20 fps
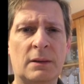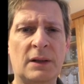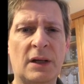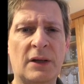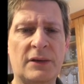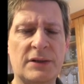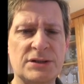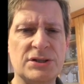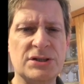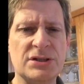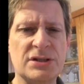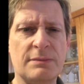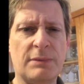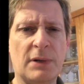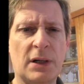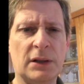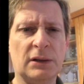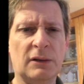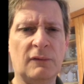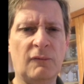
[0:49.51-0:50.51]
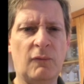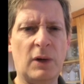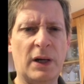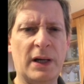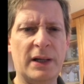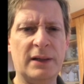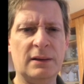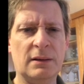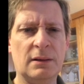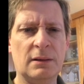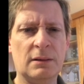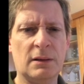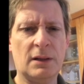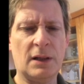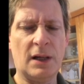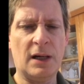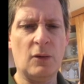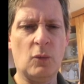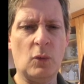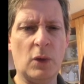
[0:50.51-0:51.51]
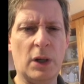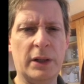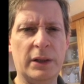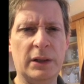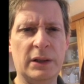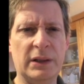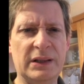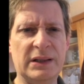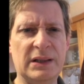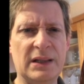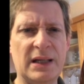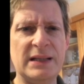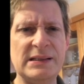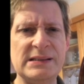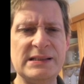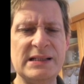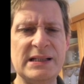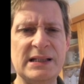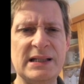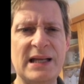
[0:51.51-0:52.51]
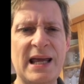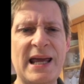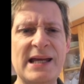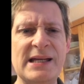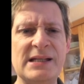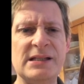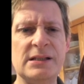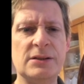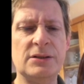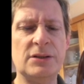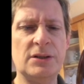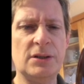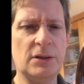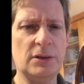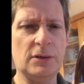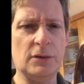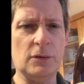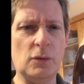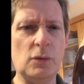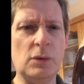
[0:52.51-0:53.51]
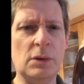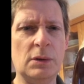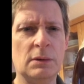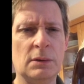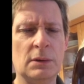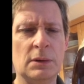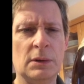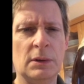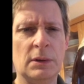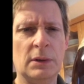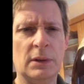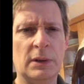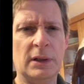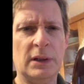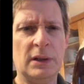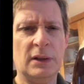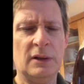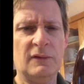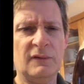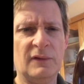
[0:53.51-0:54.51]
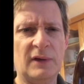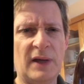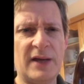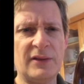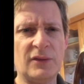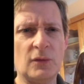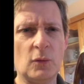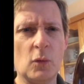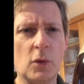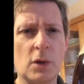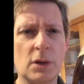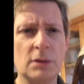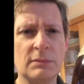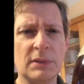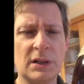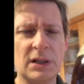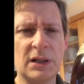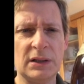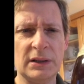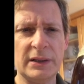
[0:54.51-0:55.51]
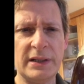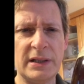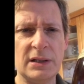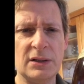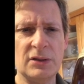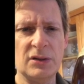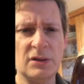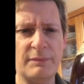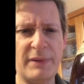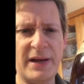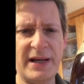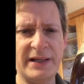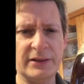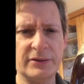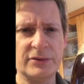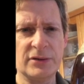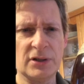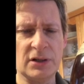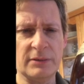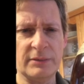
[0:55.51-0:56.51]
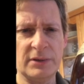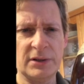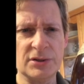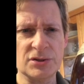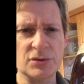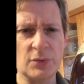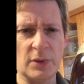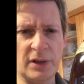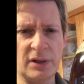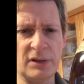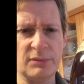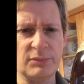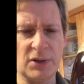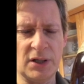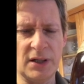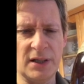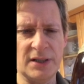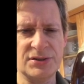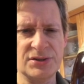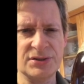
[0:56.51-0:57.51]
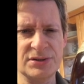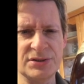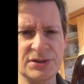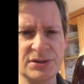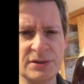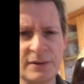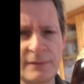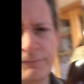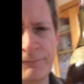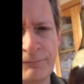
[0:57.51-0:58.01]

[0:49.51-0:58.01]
Now, this is the bottle of wine that I won in 1982 at the Ward McCully debating tournament as one of the prizes.